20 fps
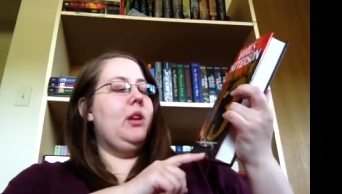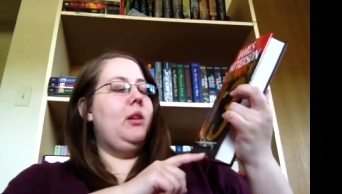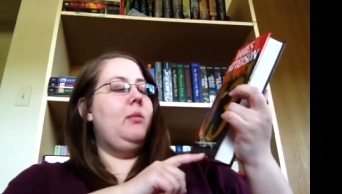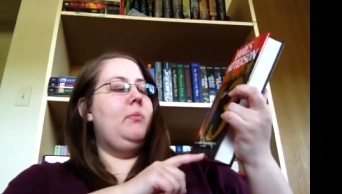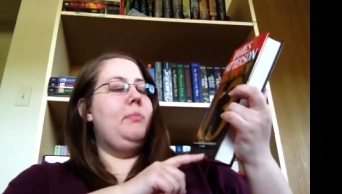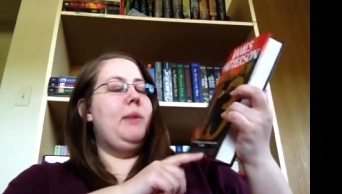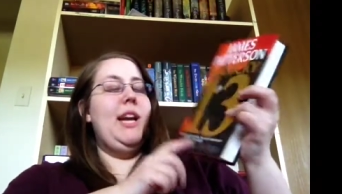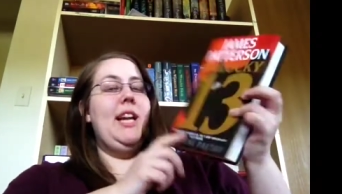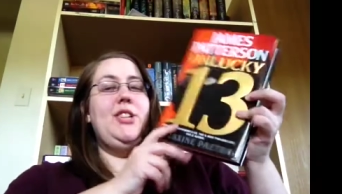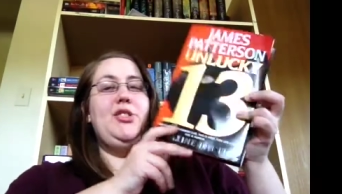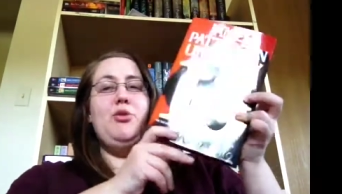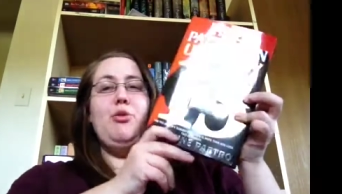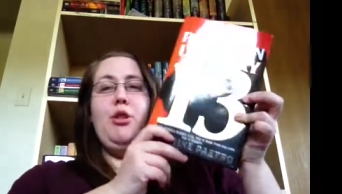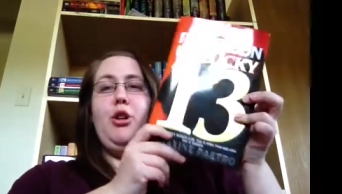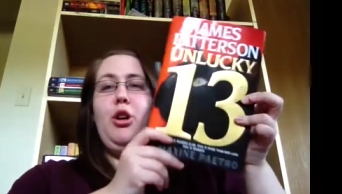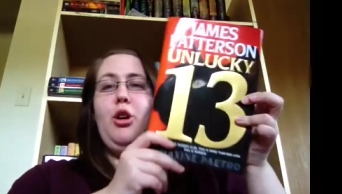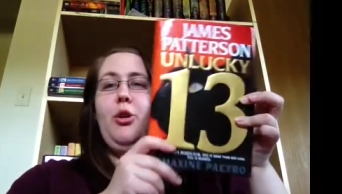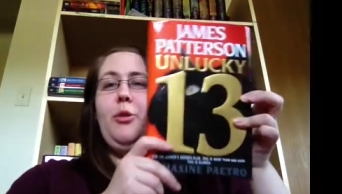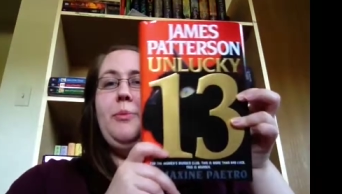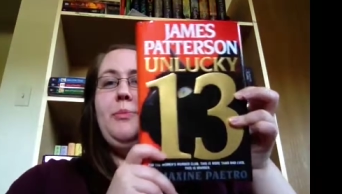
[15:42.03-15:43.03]

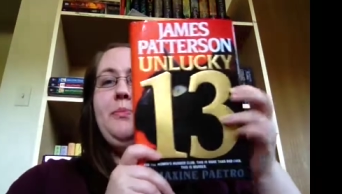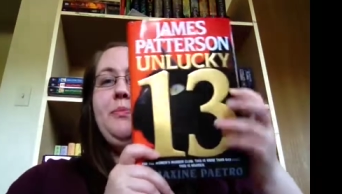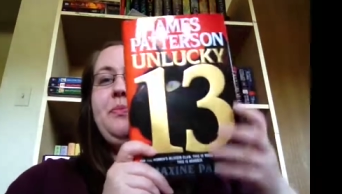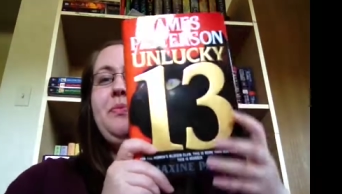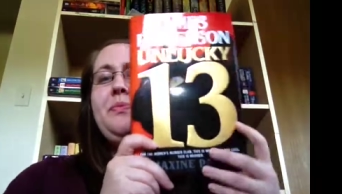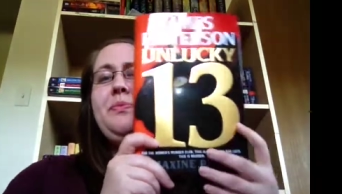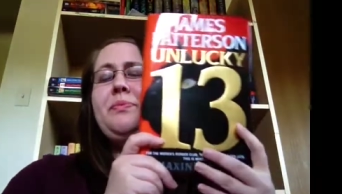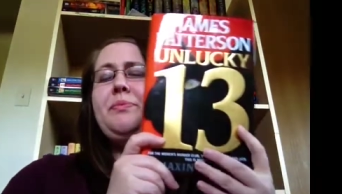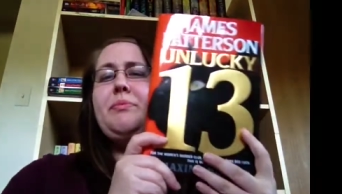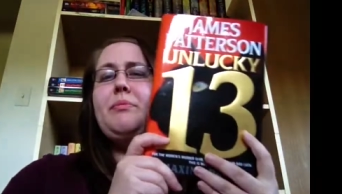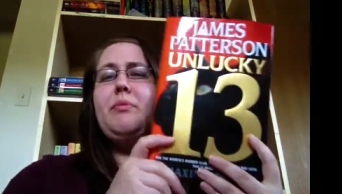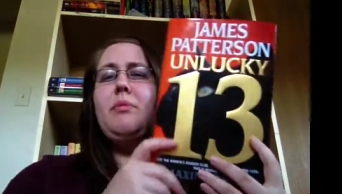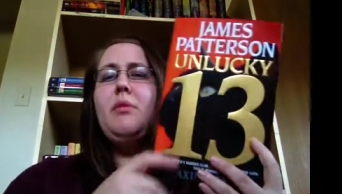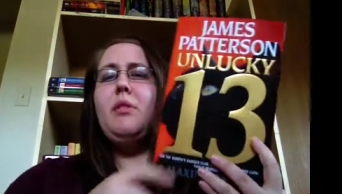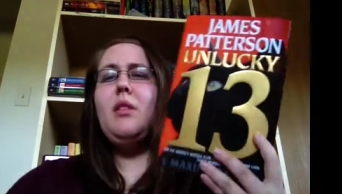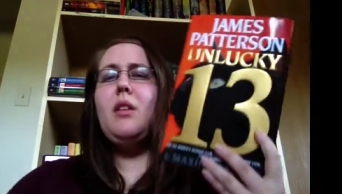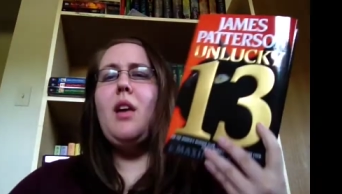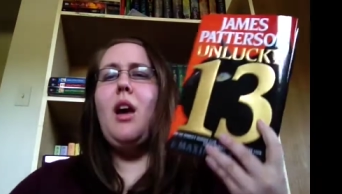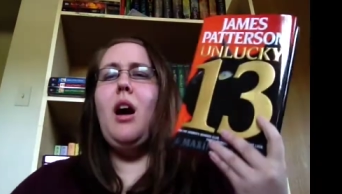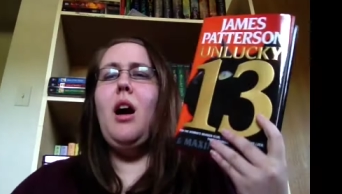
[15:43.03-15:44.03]
Petro.
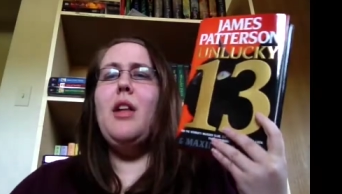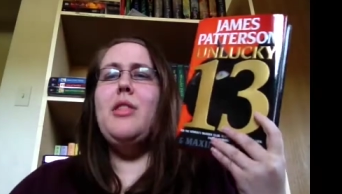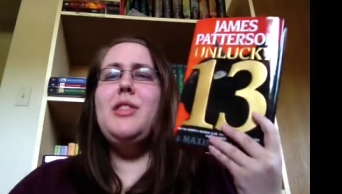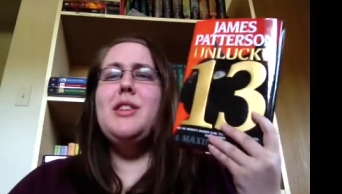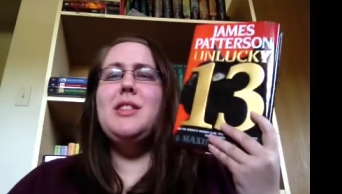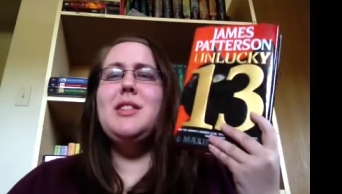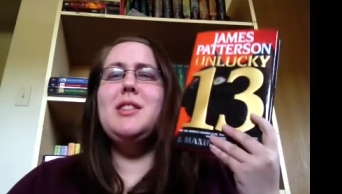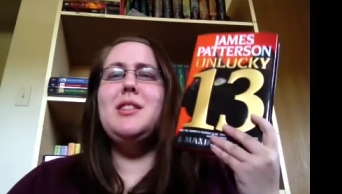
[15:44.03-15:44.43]
This